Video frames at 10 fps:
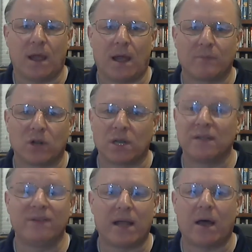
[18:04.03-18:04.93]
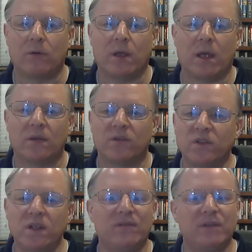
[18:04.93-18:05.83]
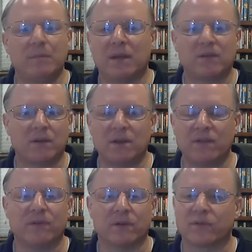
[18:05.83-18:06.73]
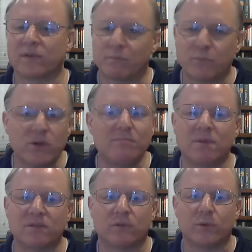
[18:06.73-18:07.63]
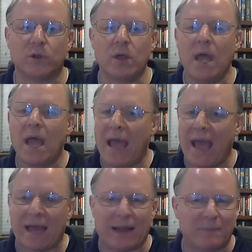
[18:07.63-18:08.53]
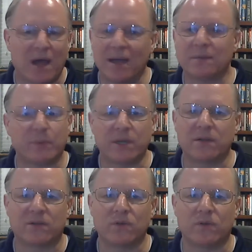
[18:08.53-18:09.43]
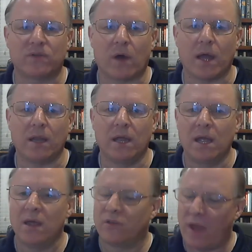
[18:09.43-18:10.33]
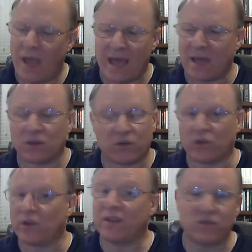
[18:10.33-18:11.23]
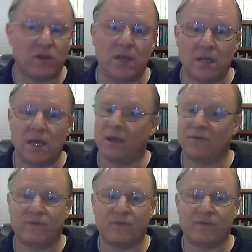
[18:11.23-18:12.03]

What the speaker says: I'm going to live it out and see if it makes a difference, because I'm pretty miserable and I'm contemplating suicide. And so let's see if